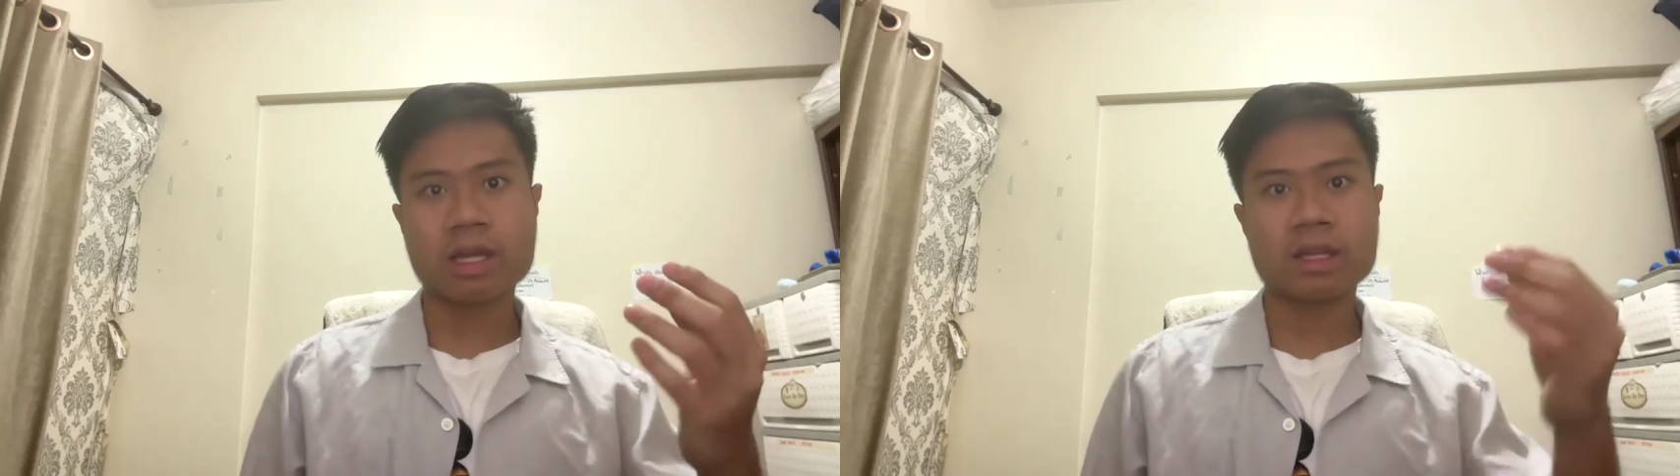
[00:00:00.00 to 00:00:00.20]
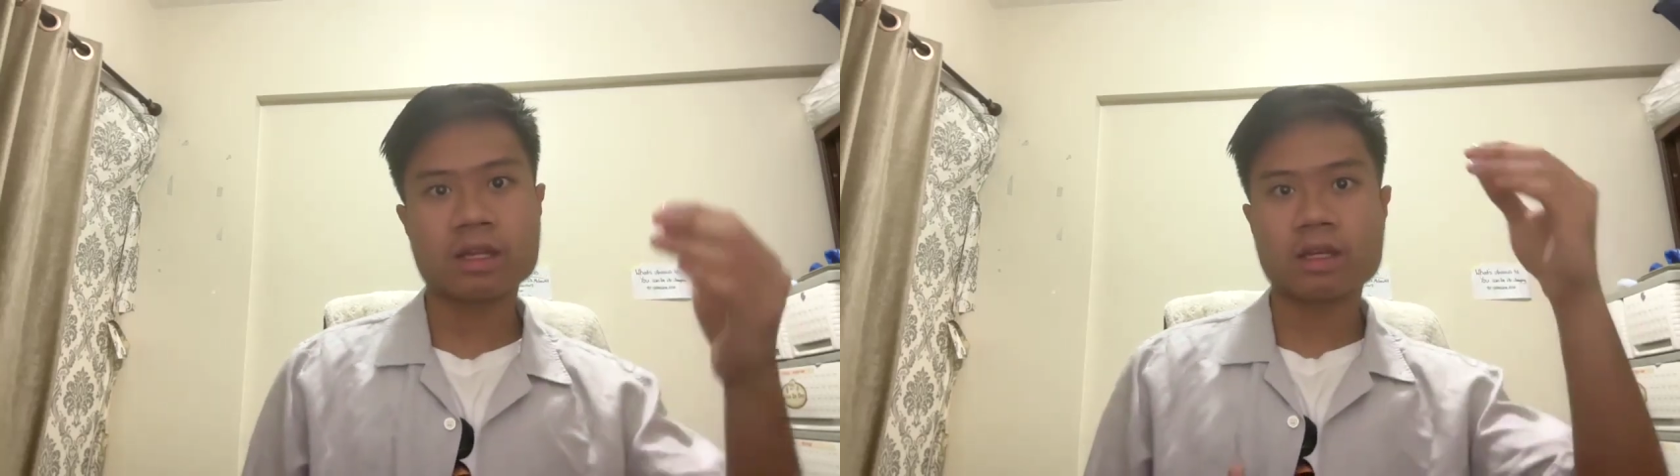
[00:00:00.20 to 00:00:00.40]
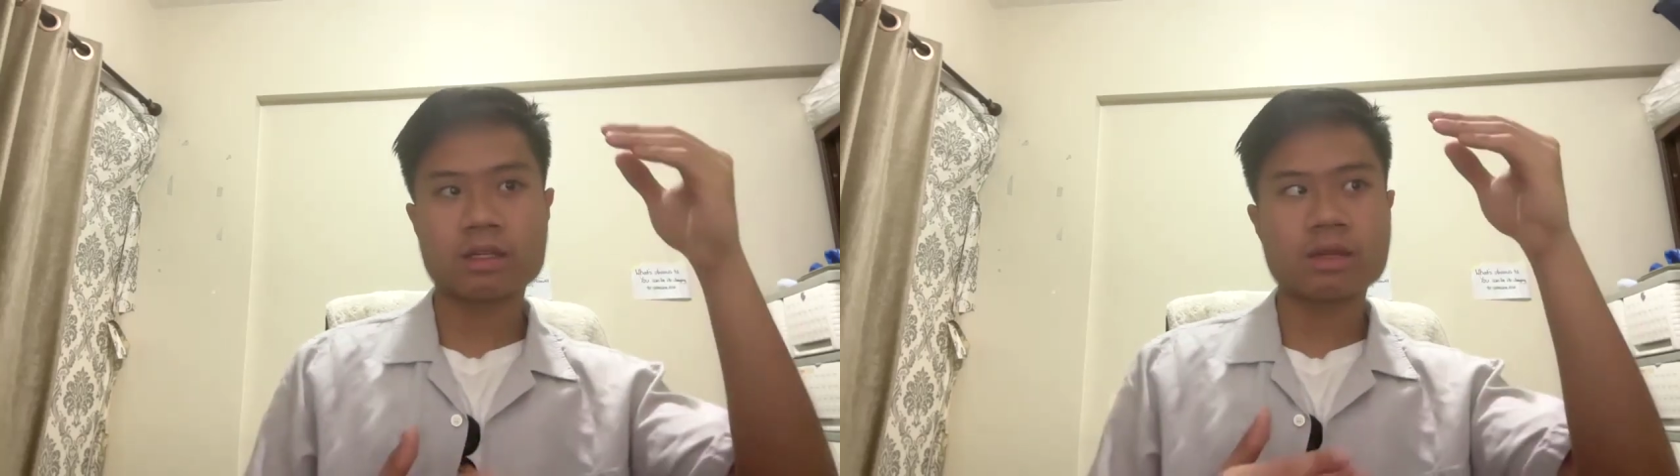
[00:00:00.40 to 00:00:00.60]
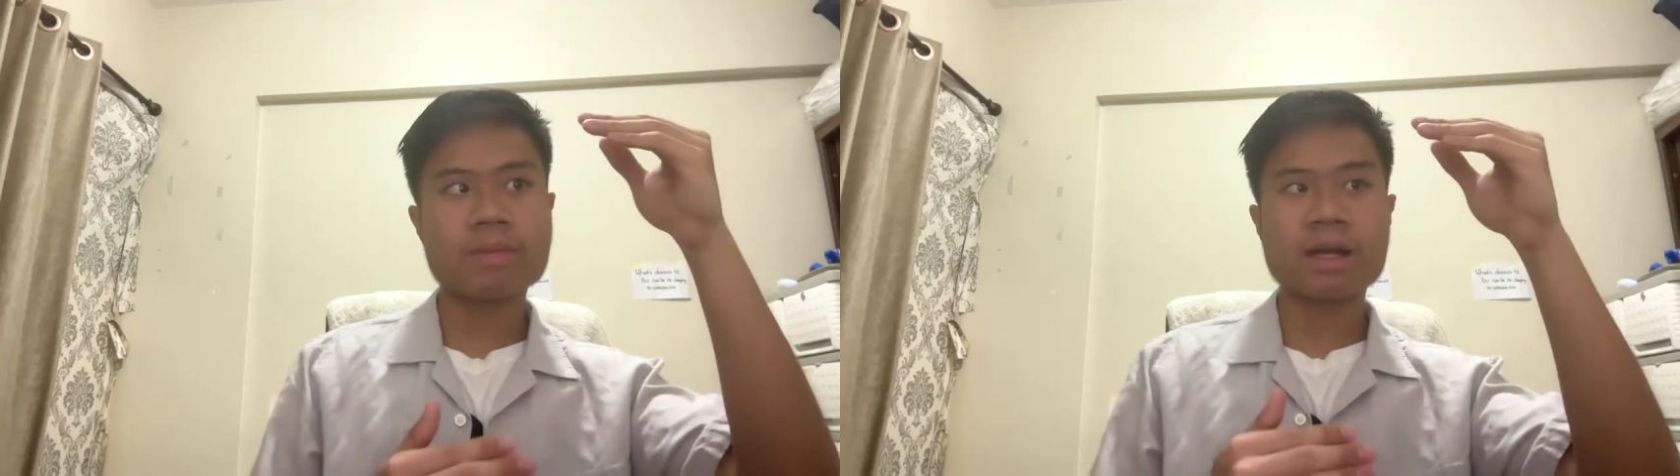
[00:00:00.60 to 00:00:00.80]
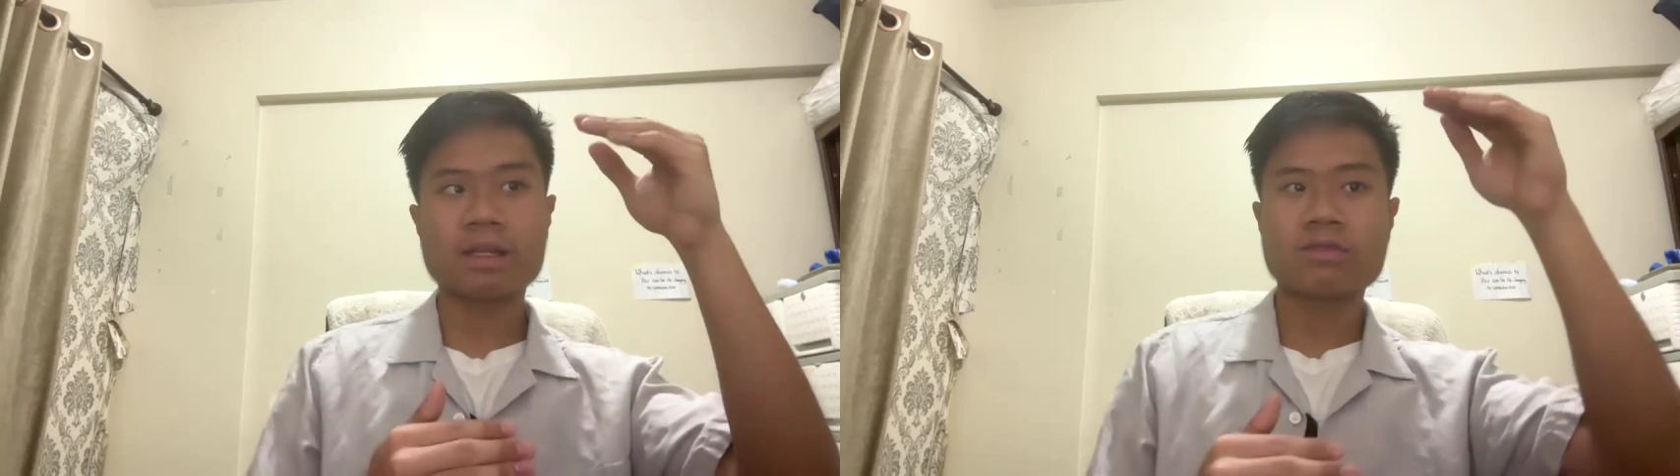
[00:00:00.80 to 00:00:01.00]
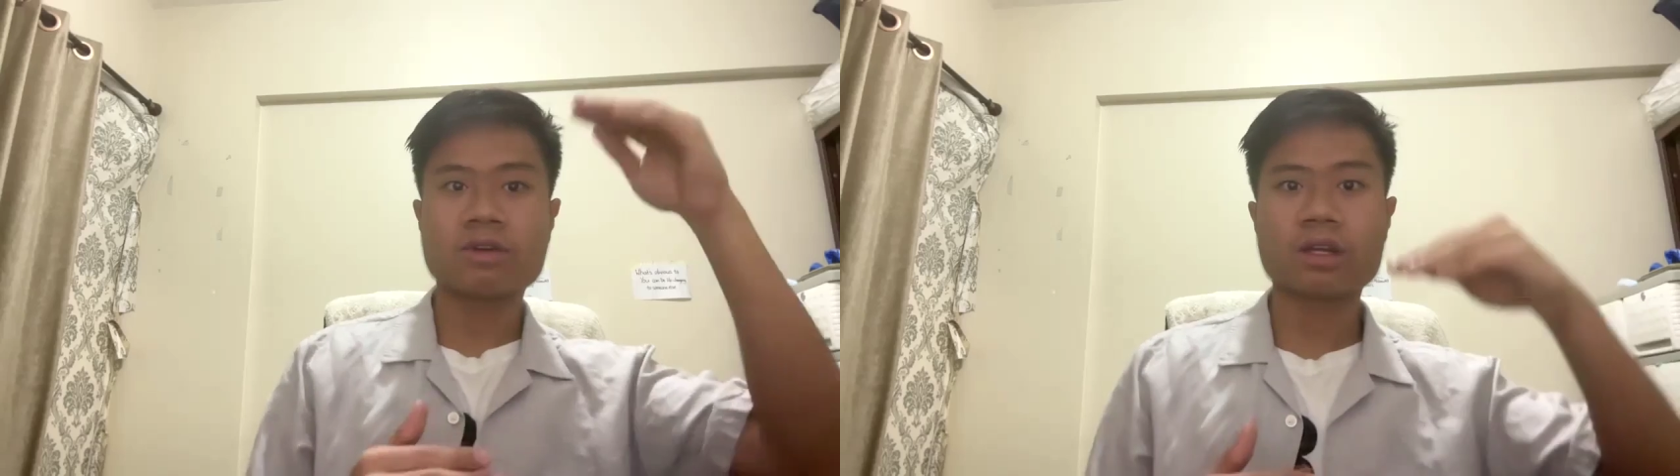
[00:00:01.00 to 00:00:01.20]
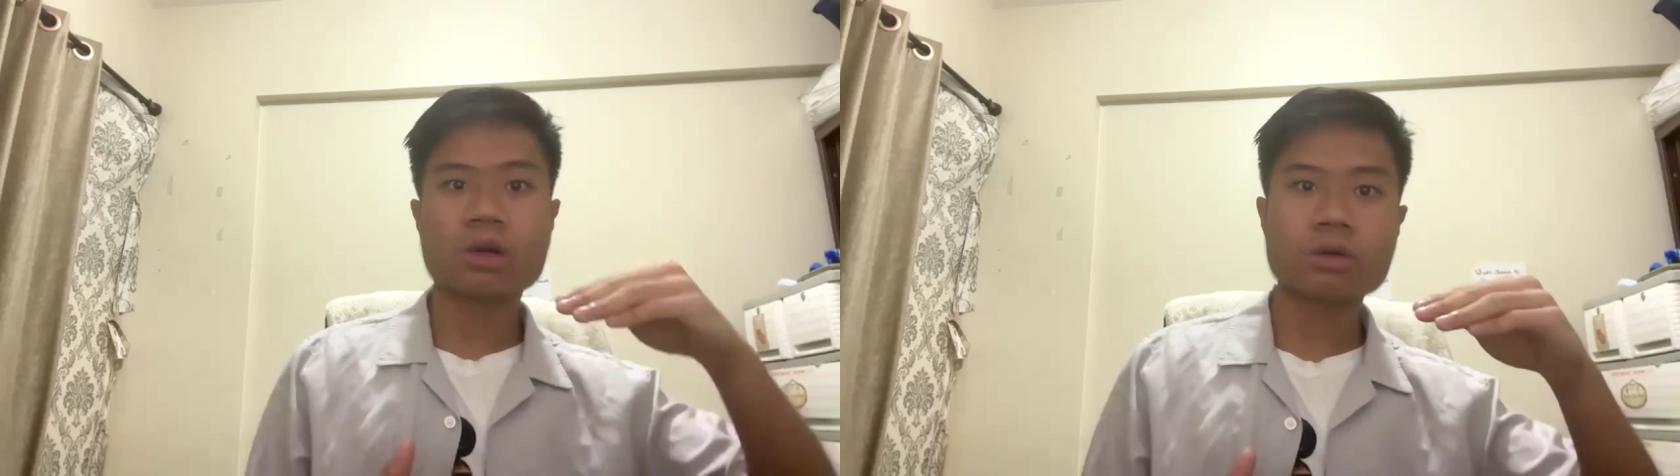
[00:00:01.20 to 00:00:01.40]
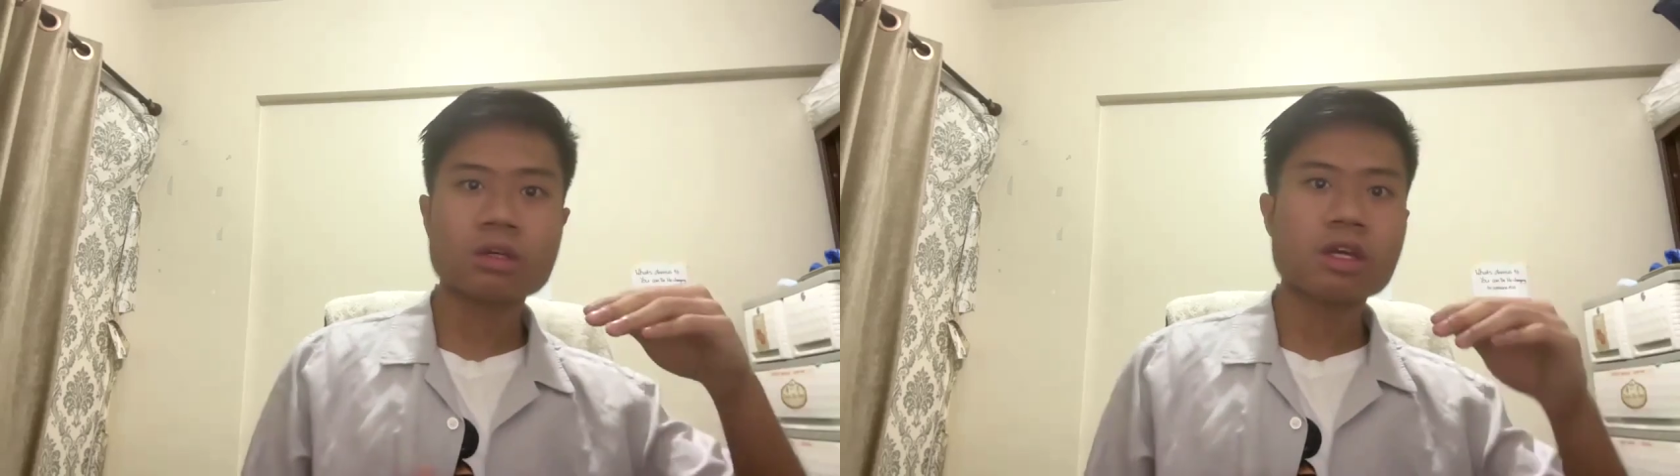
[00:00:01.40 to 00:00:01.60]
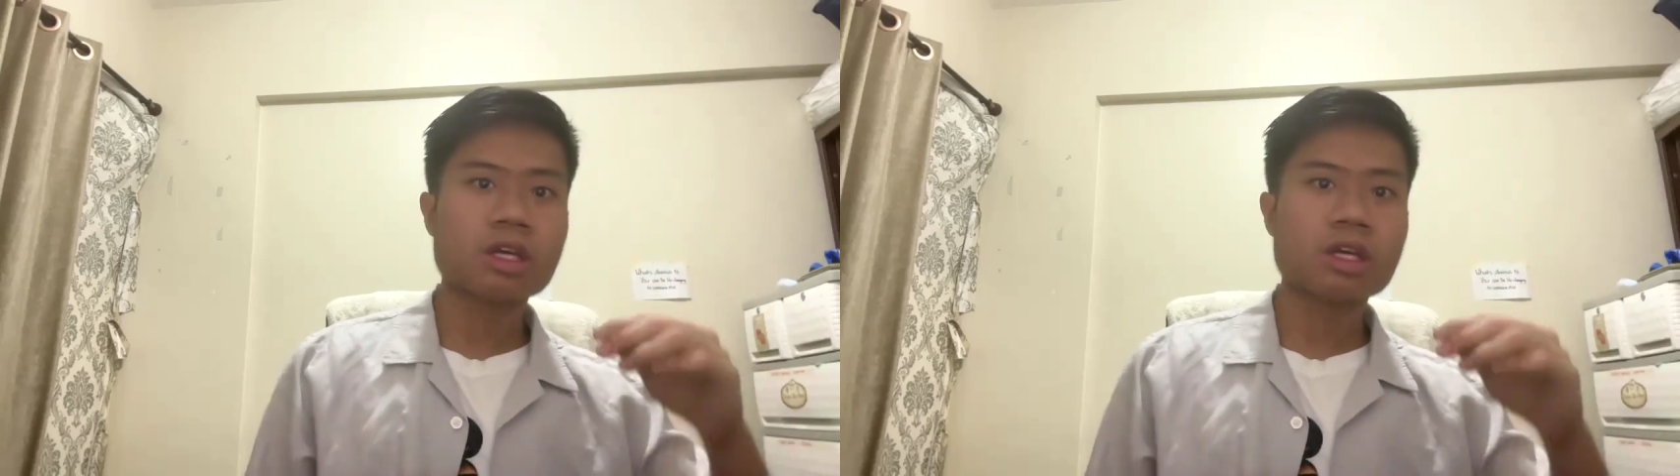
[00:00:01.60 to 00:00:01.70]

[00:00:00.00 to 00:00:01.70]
And the demand is very low.